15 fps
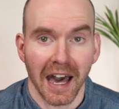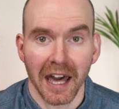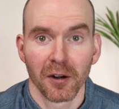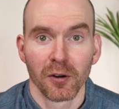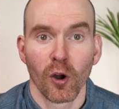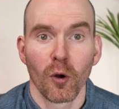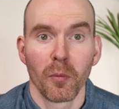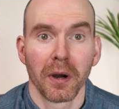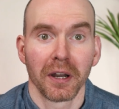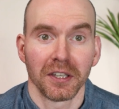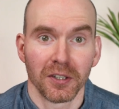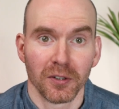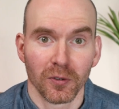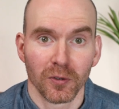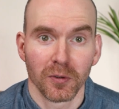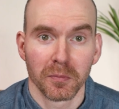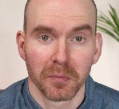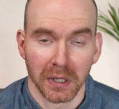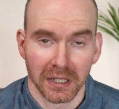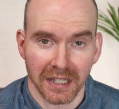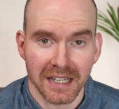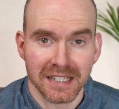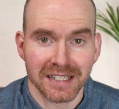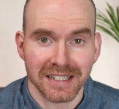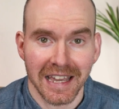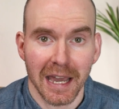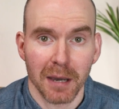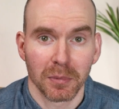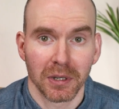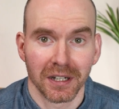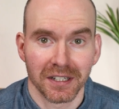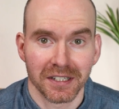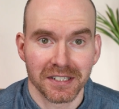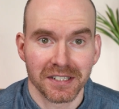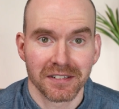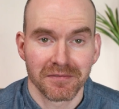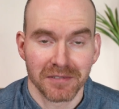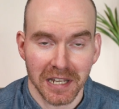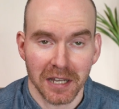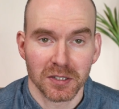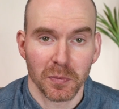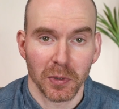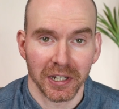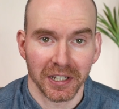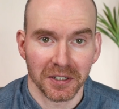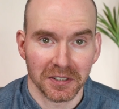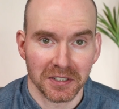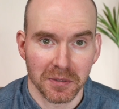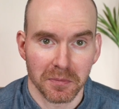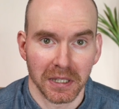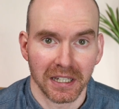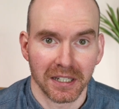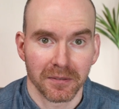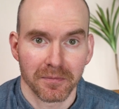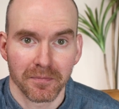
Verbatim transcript: I don't know about you, but less scam calls sounds pretty good to me.